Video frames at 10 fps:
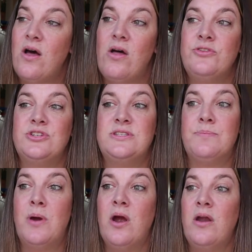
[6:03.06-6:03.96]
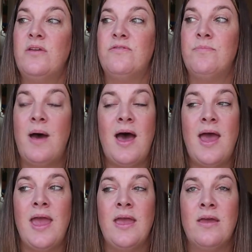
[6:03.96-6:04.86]
all just a part of
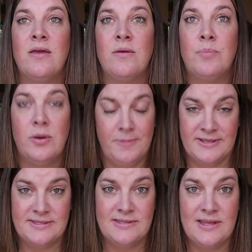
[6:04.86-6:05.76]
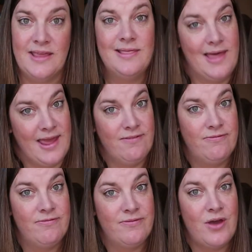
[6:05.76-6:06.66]
my purpose in
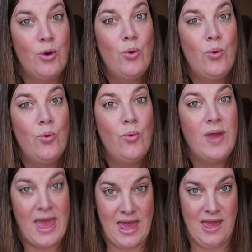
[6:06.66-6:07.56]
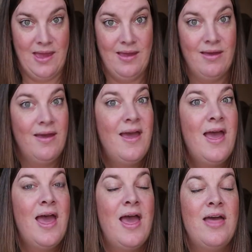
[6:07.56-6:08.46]
life. Okay.
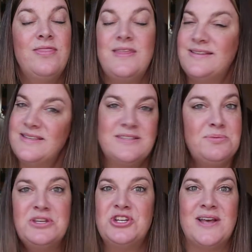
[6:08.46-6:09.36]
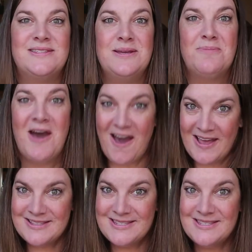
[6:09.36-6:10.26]
This has been Jocey
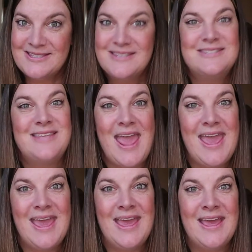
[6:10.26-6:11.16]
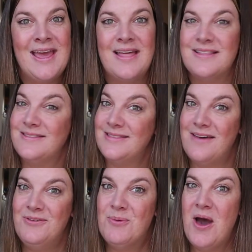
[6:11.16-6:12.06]
Potts saying,
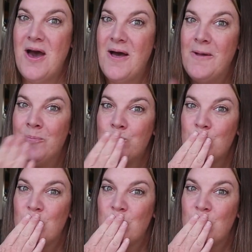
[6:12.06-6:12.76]
love you all.